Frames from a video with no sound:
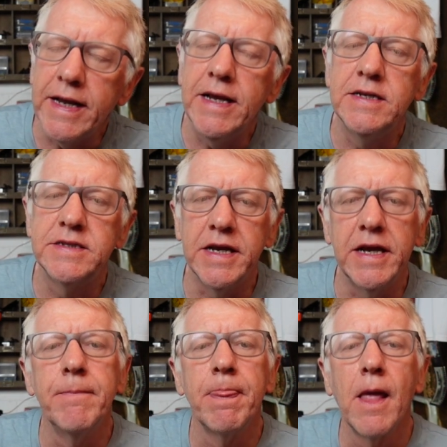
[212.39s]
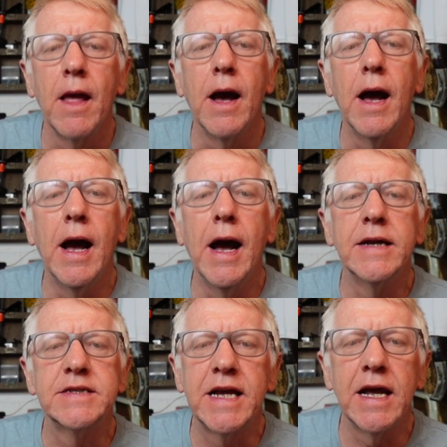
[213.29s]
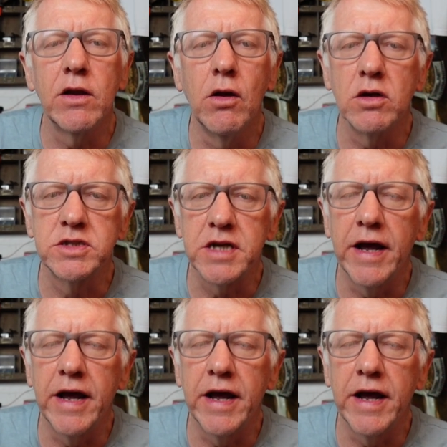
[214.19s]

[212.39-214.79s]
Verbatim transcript: easy uh, to get lost.